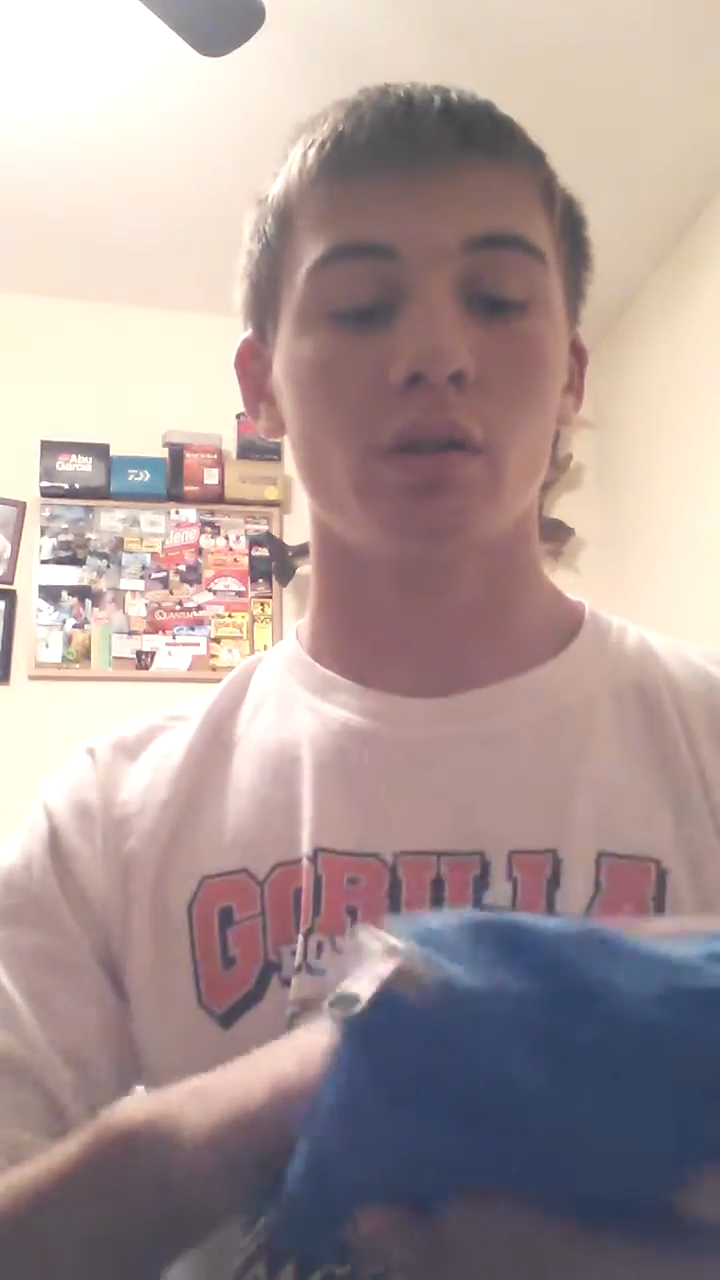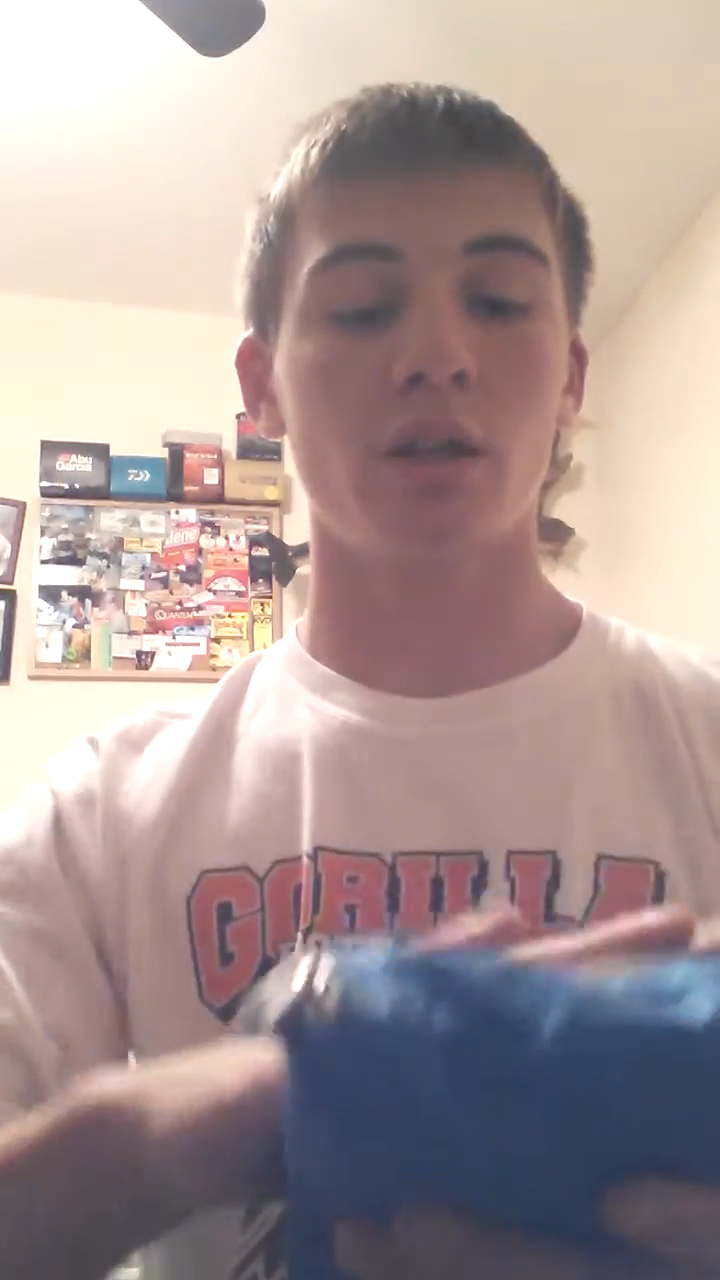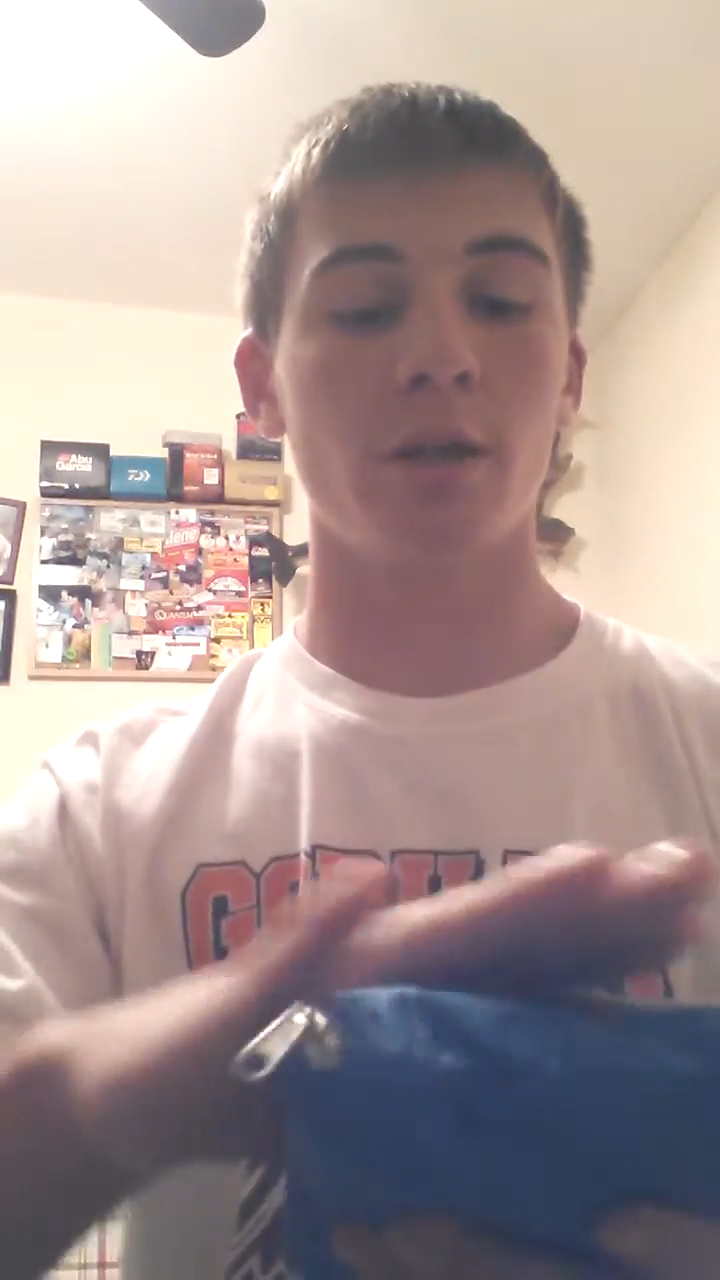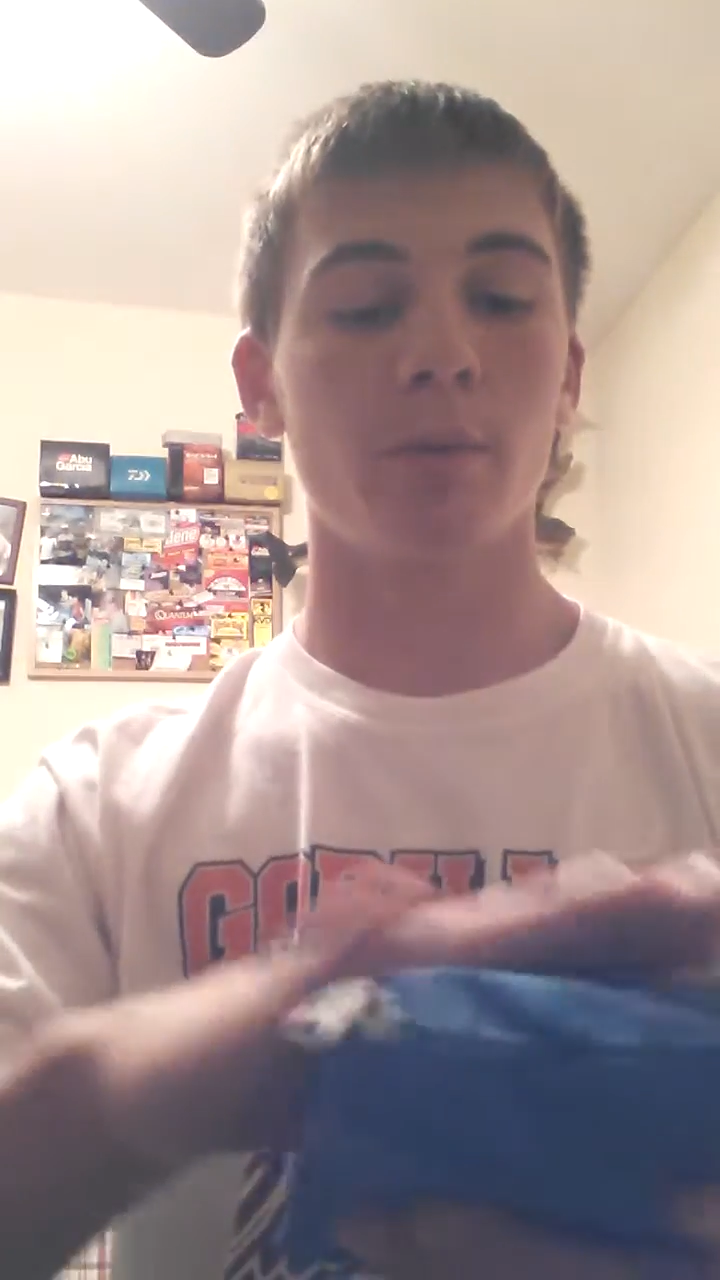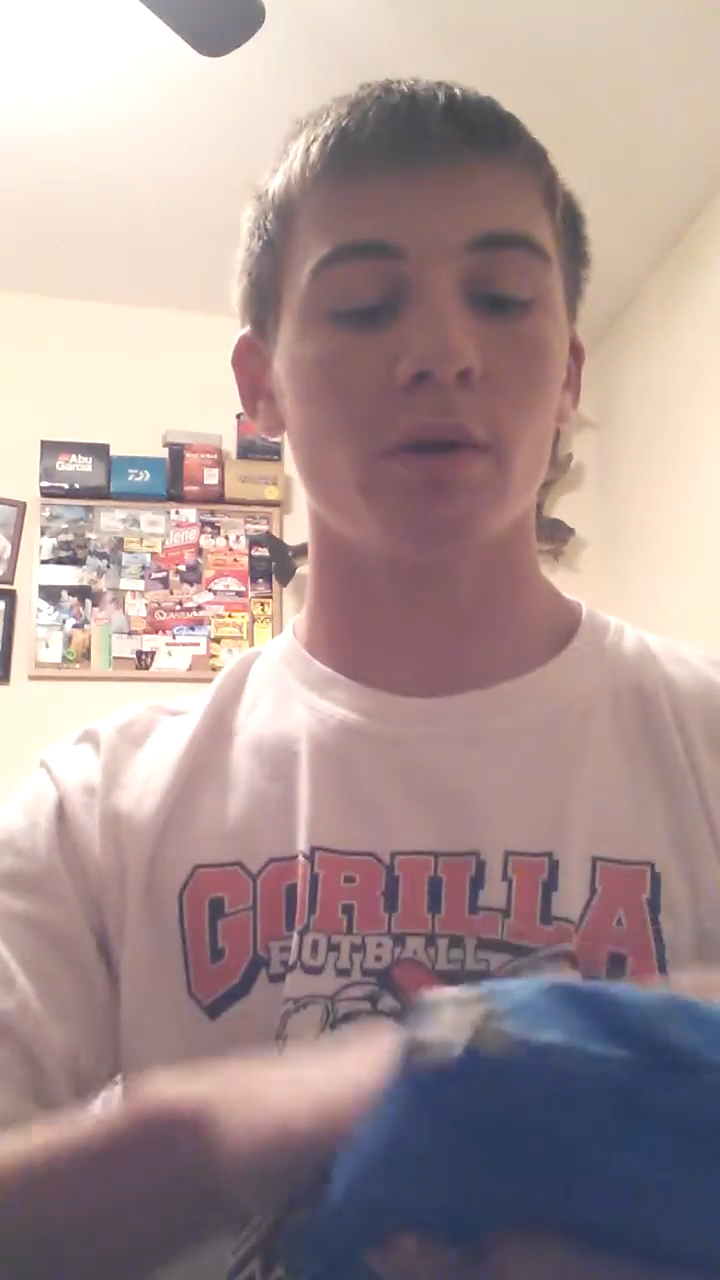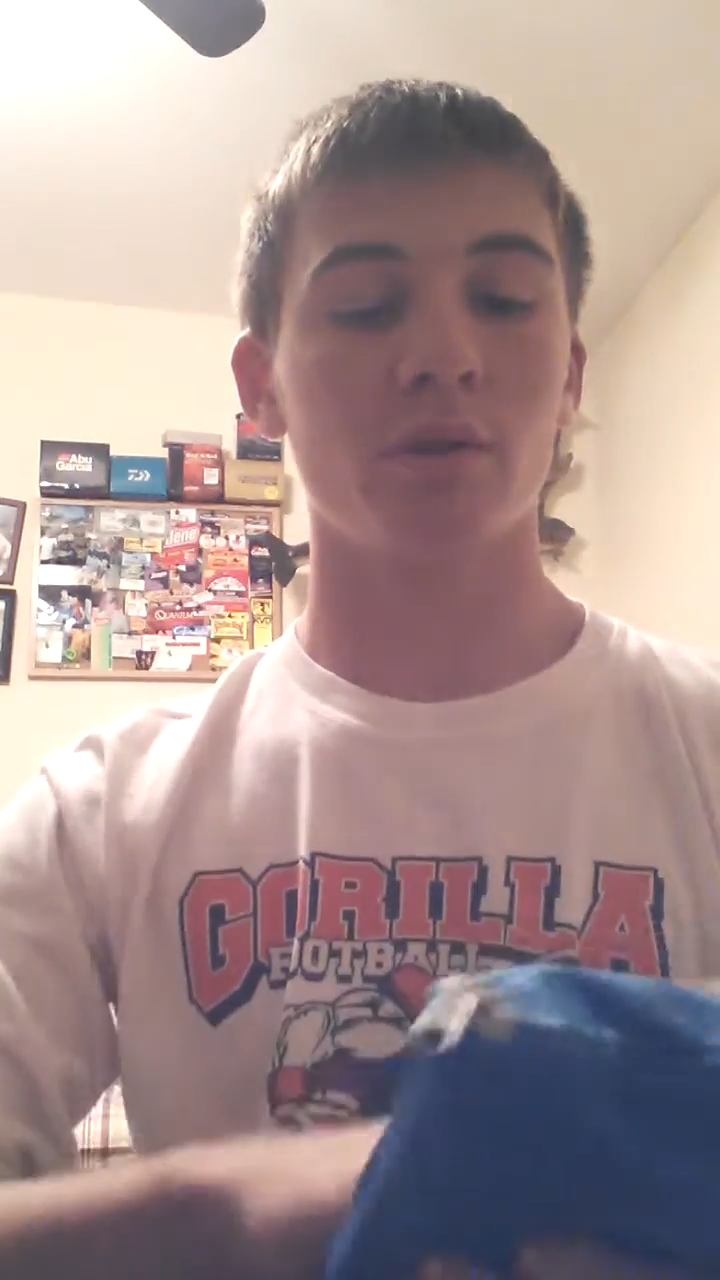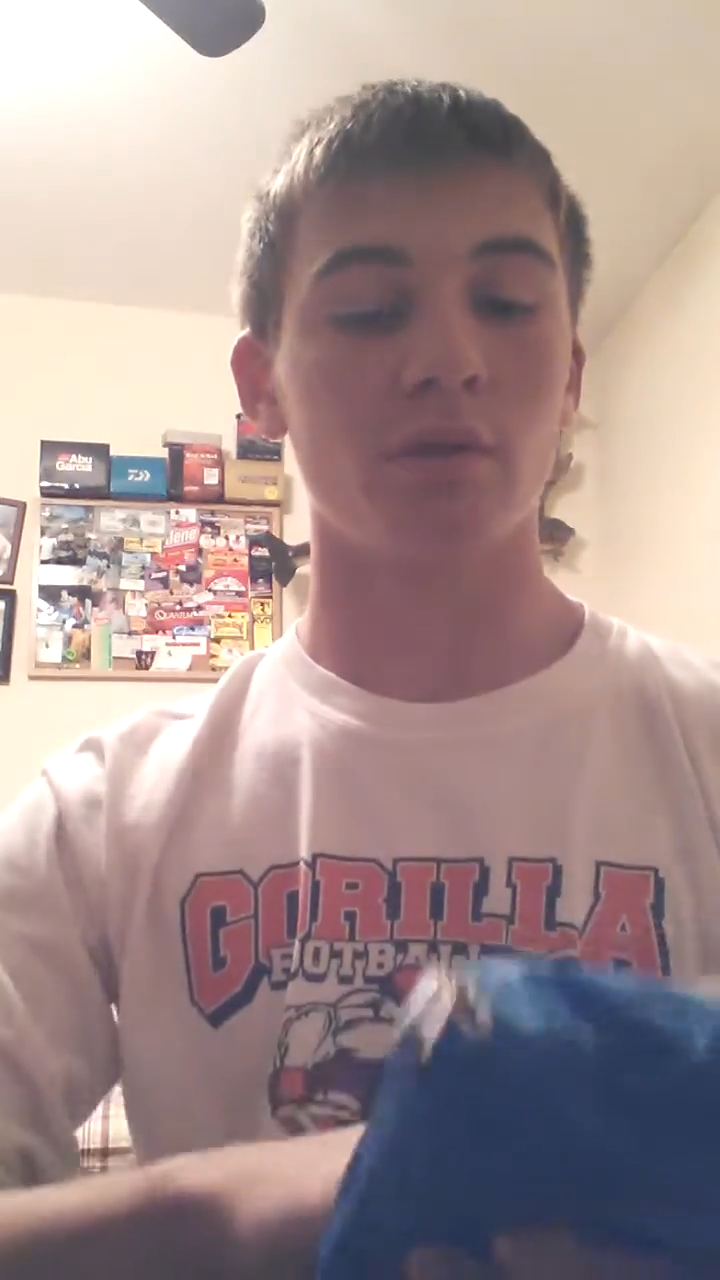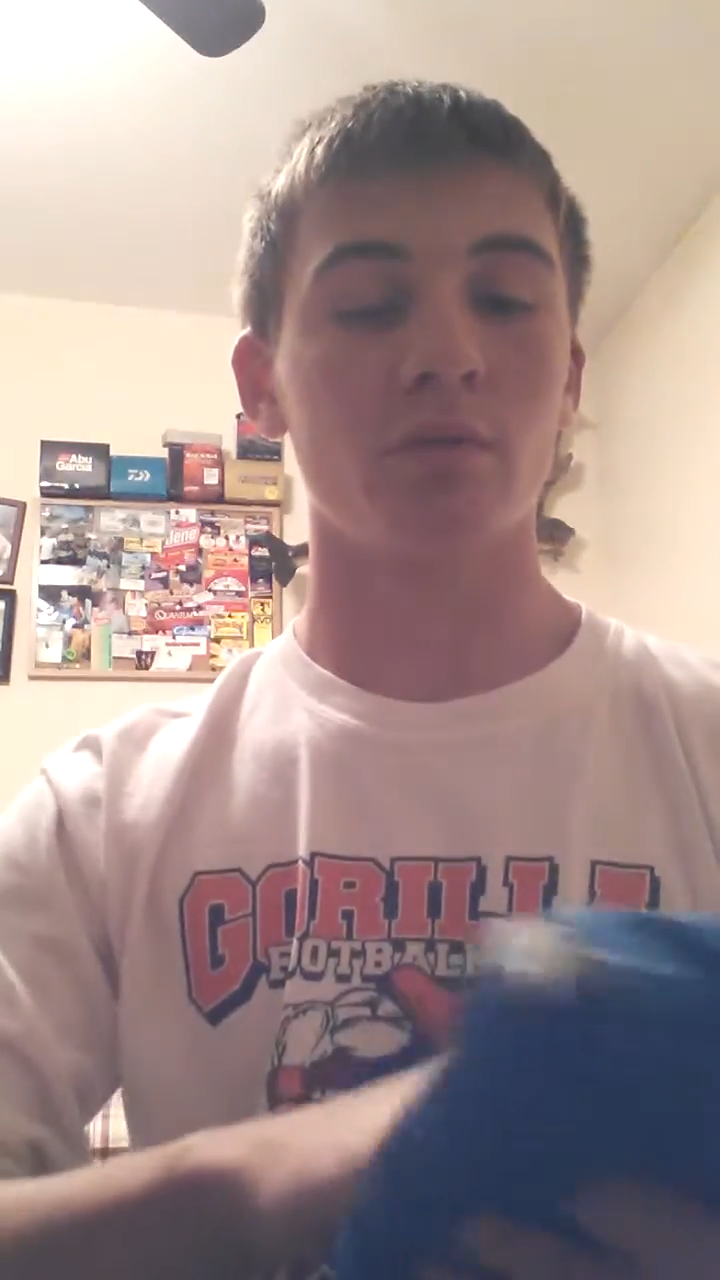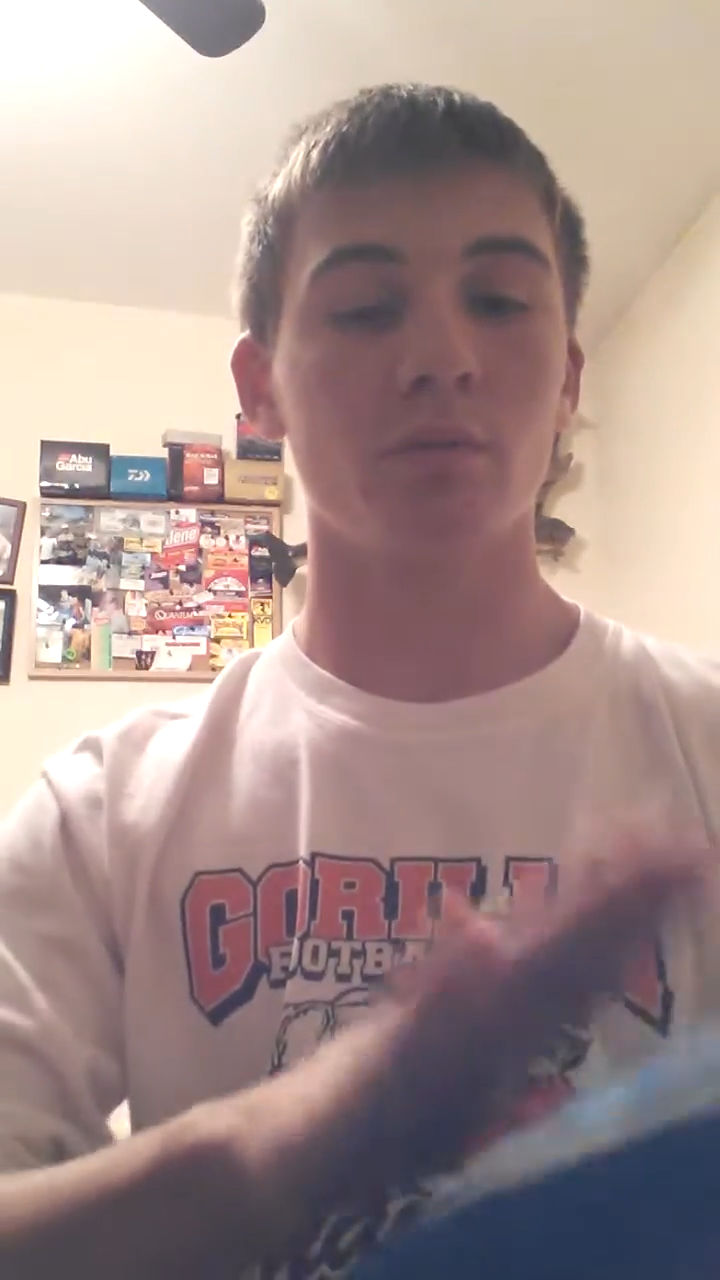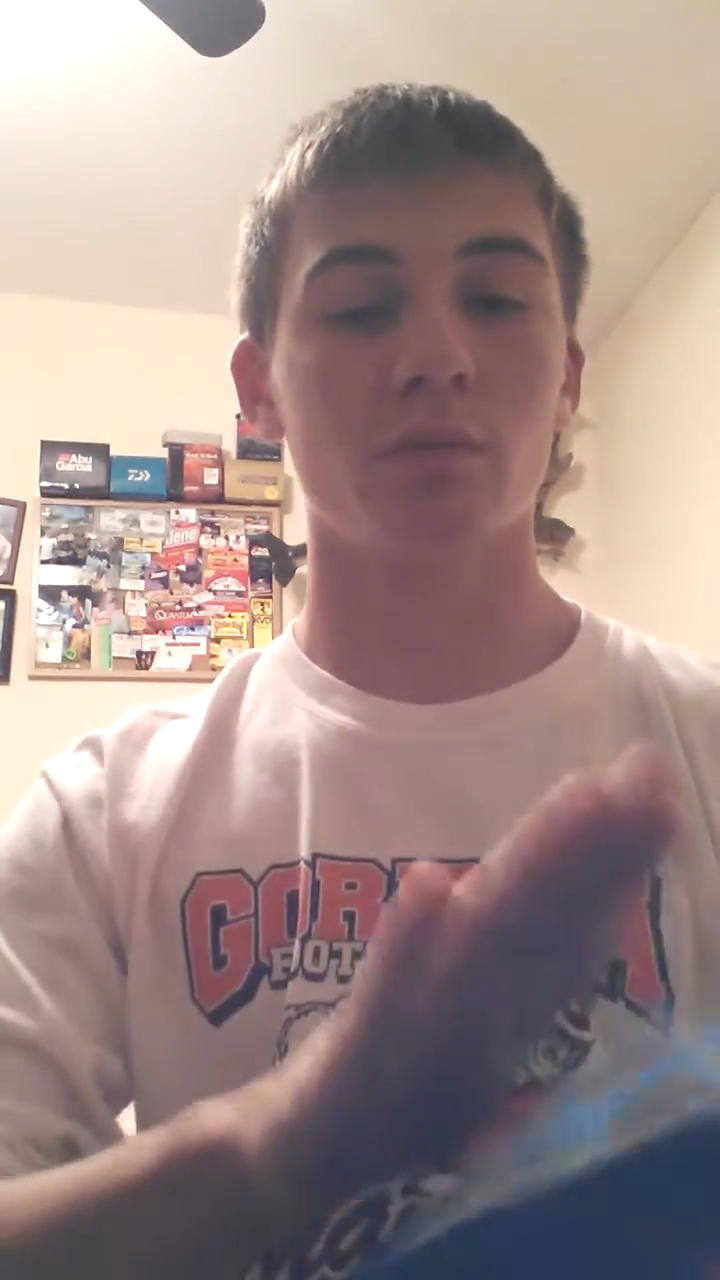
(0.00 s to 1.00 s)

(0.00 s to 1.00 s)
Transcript: keeping your